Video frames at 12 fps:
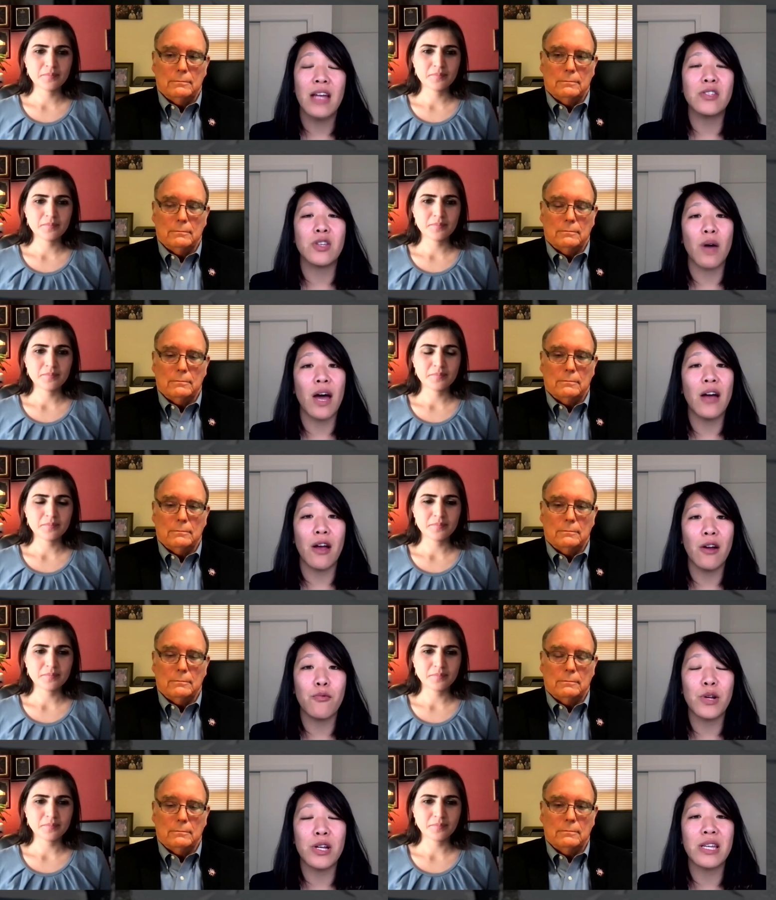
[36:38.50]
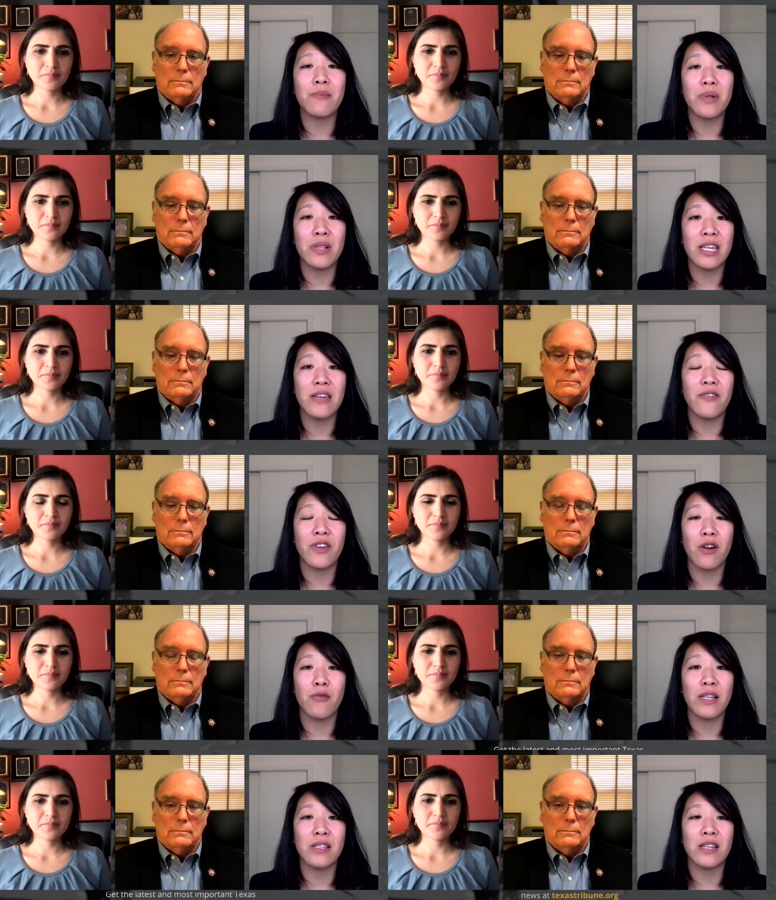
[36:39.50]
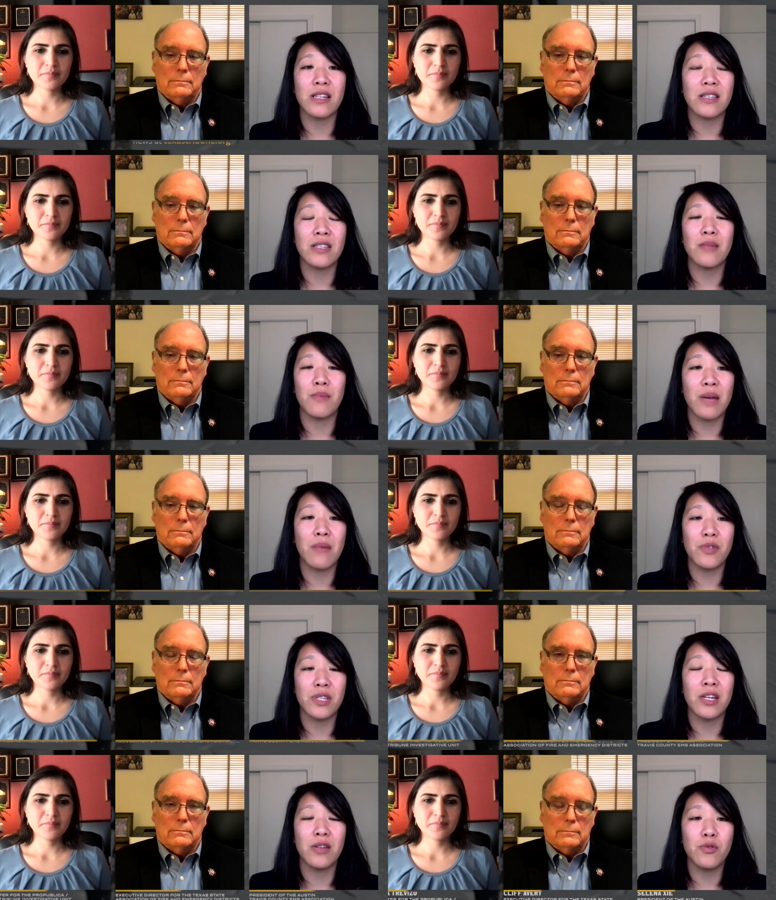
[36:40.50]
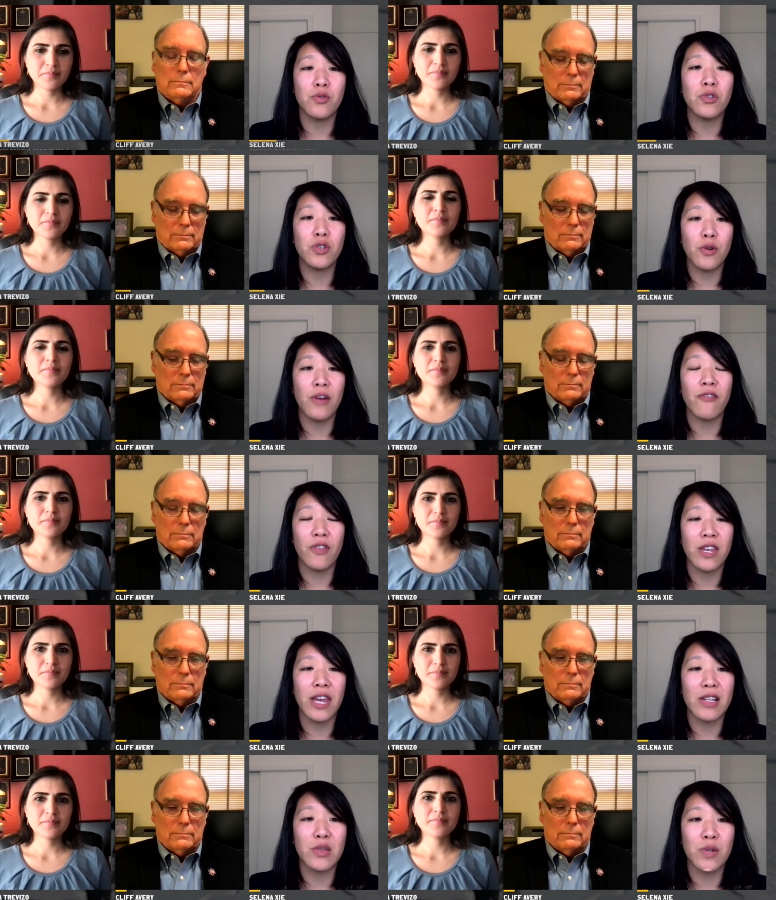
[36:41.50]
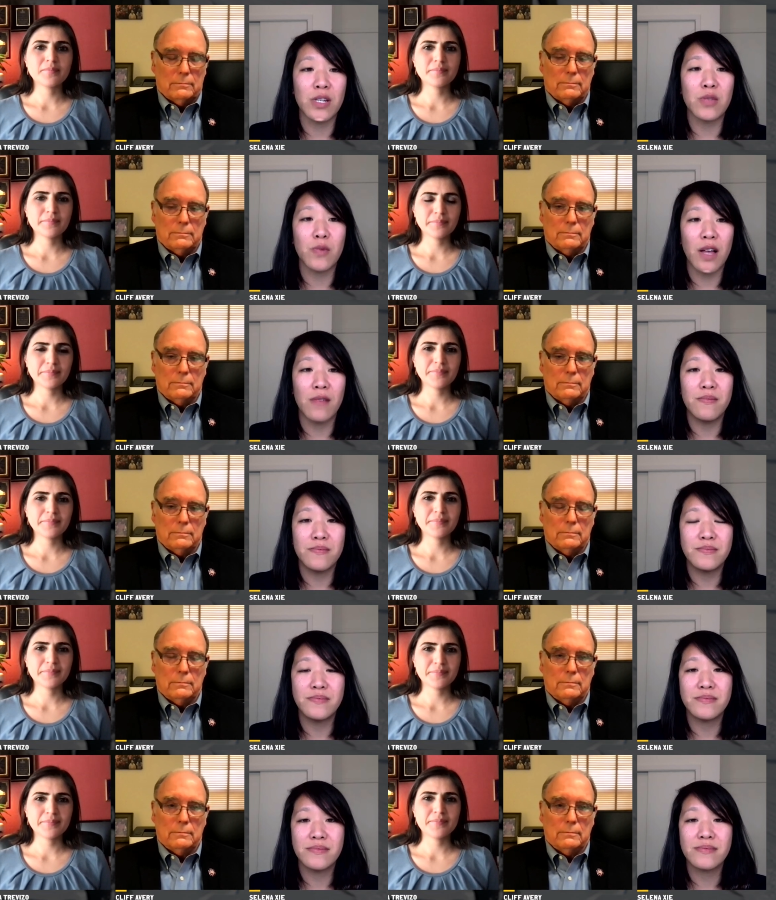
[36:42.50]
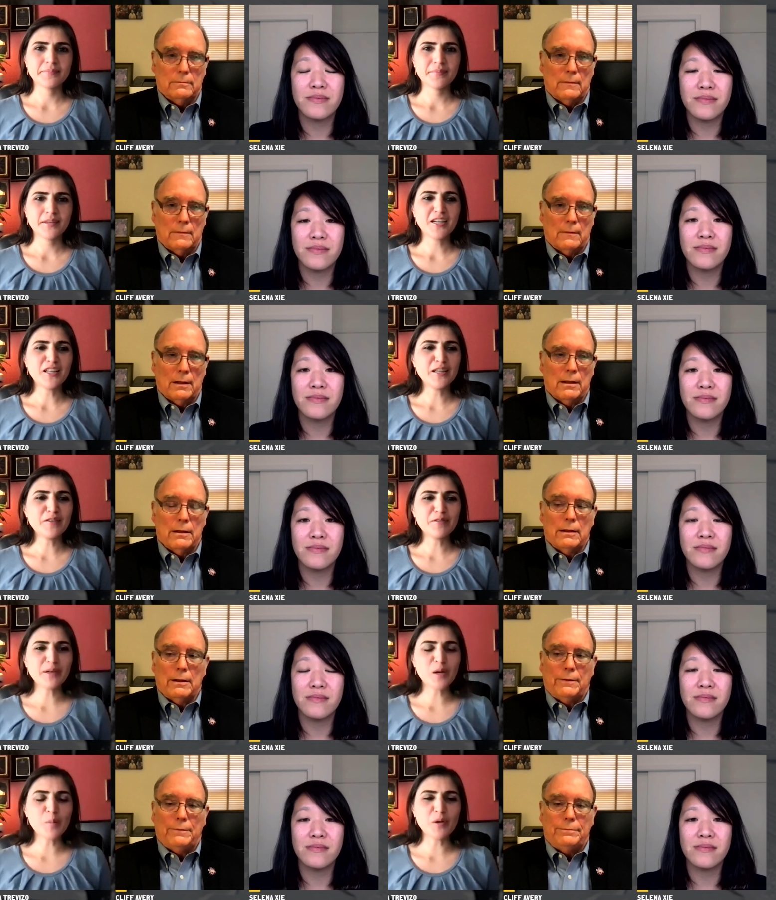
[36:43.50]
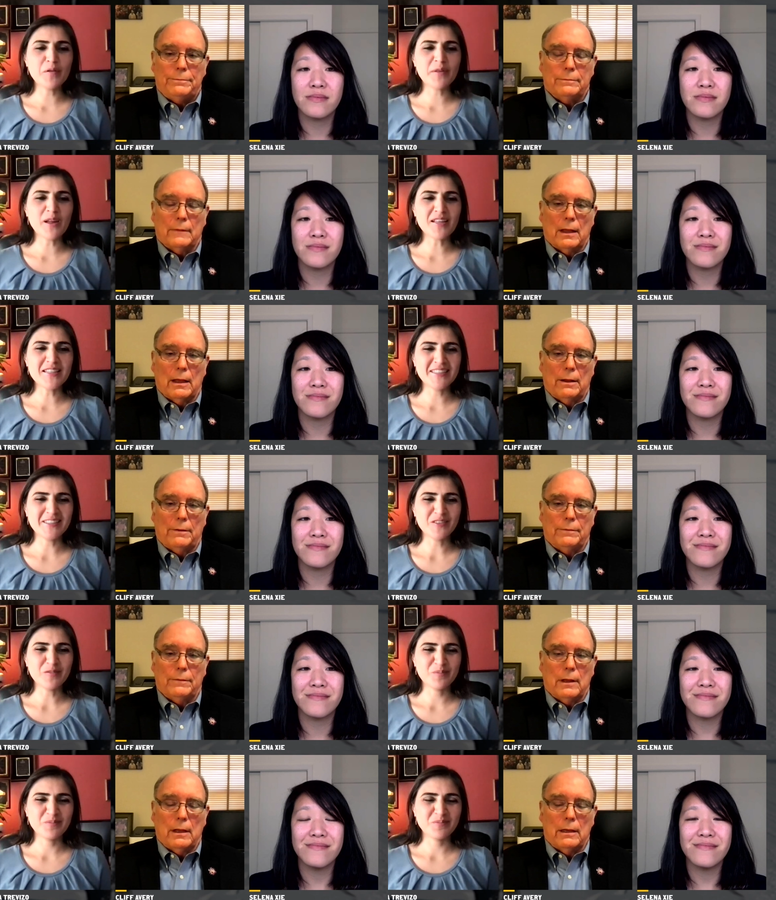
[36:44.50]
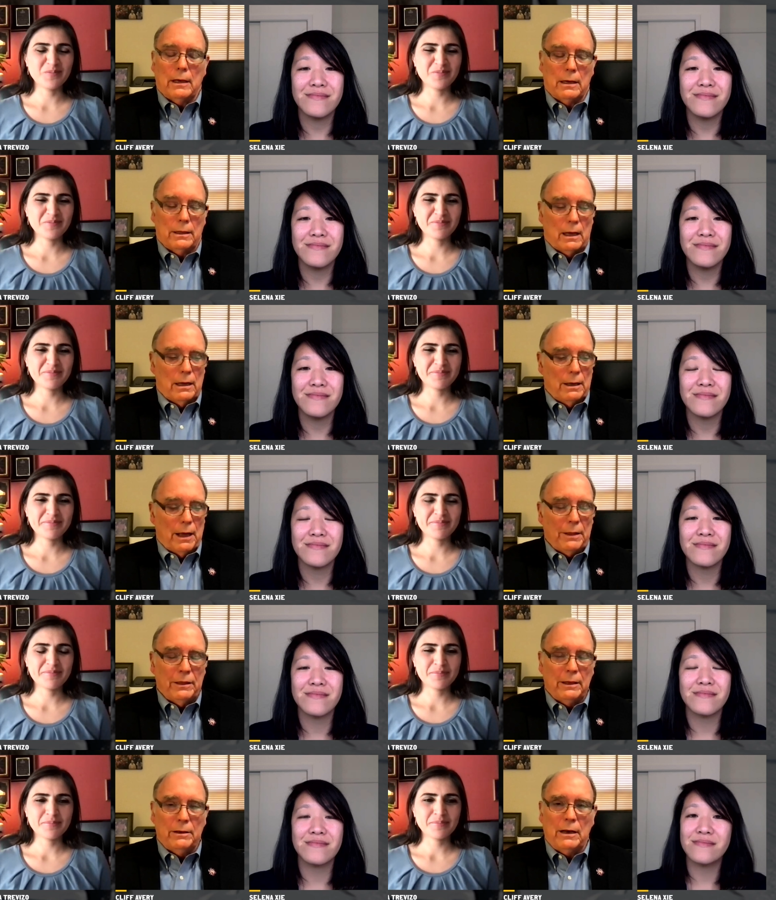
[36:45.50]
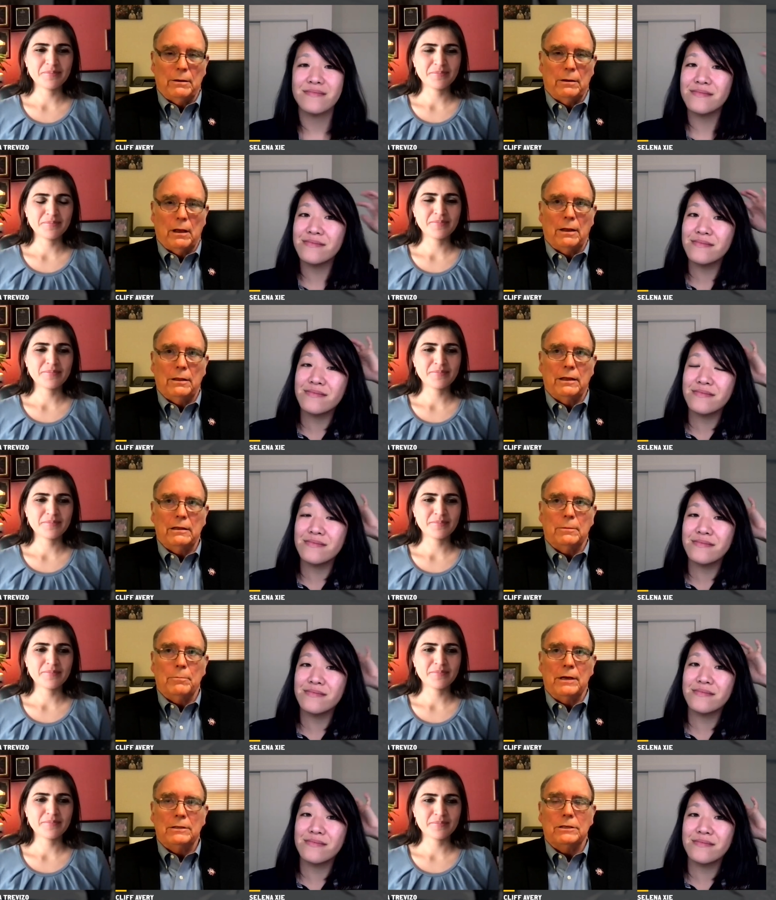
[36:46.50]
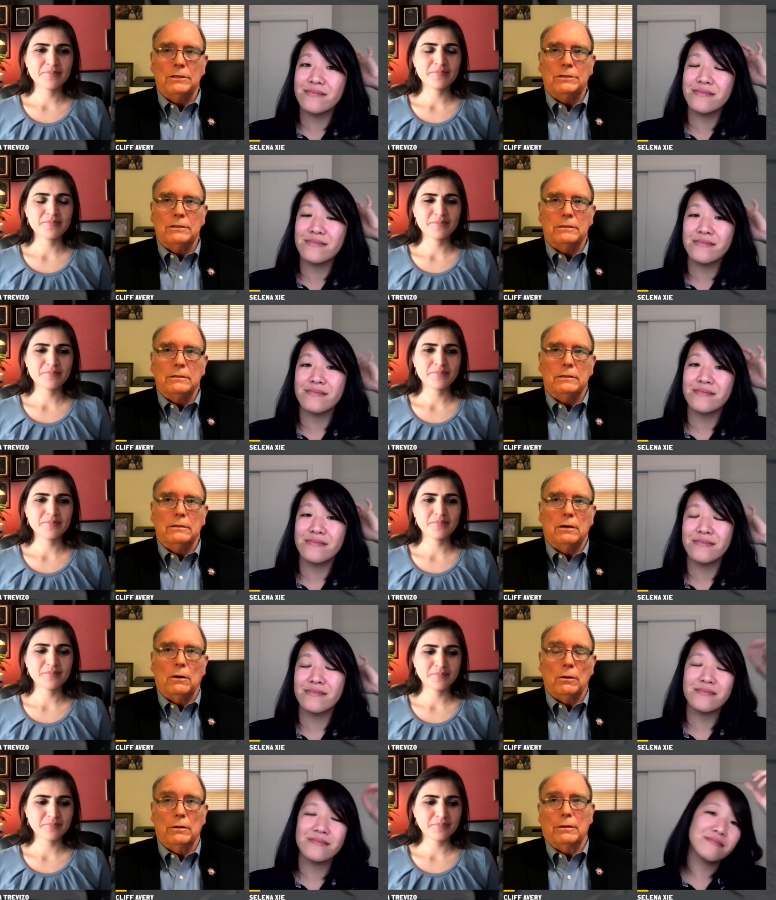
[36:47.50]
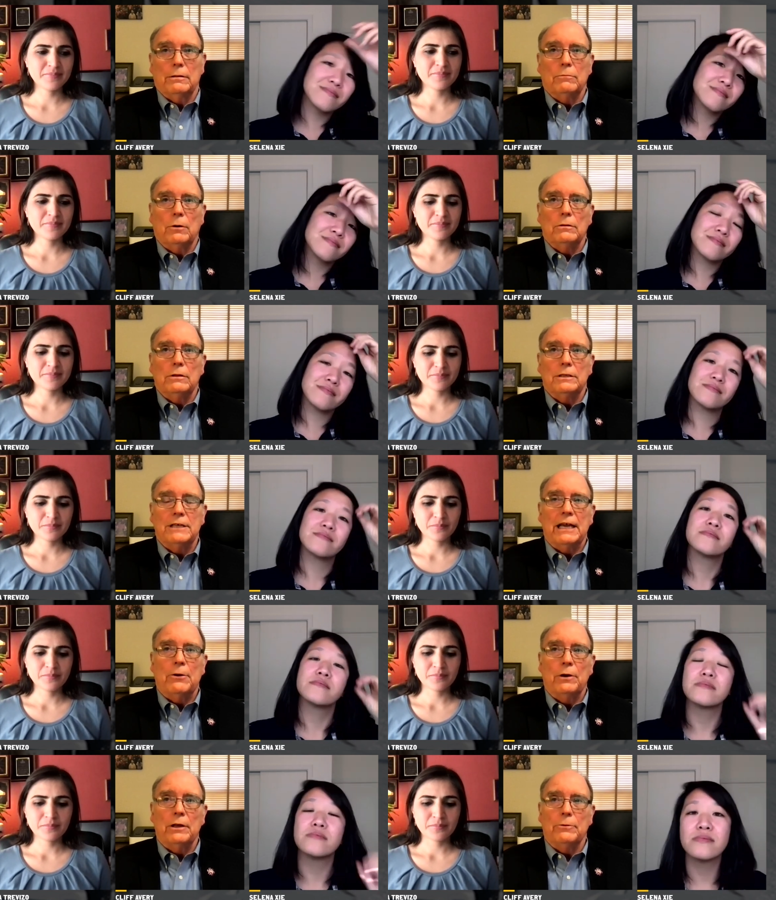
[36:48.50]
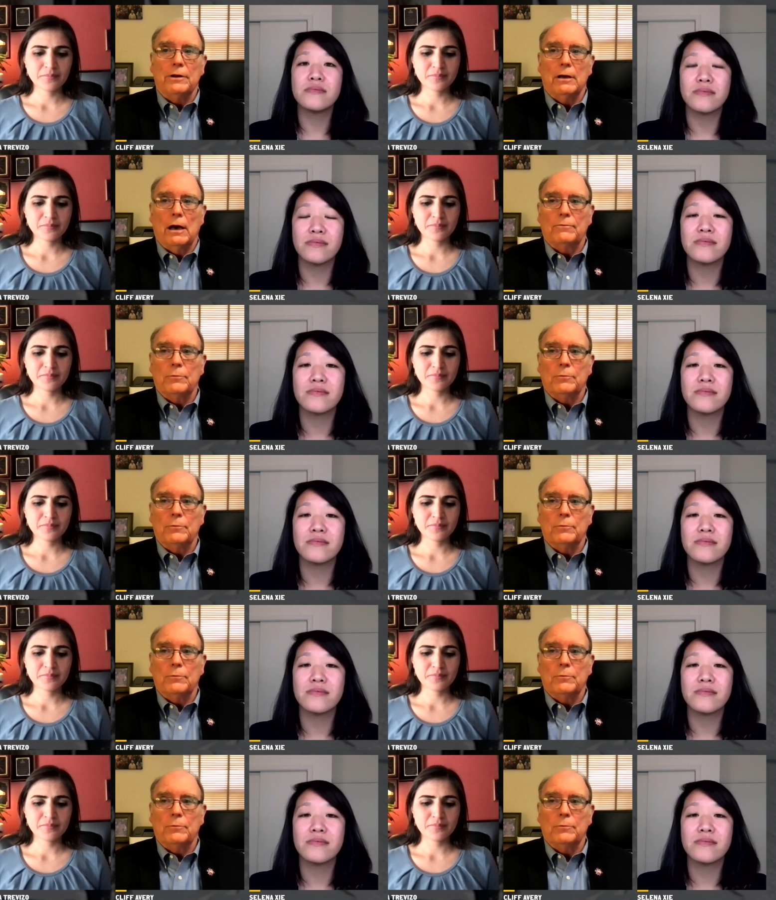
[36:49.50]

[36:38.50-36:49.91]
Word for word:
Speaker 1: And so I, I really believe in our residents to be able to do it for the next one as well.
Speaker 2: I
Speaker 3: have a couple of thoughts.
Speaker 2: Yeah, uh, I think in, I think the message that, or the well, the takeaway that we got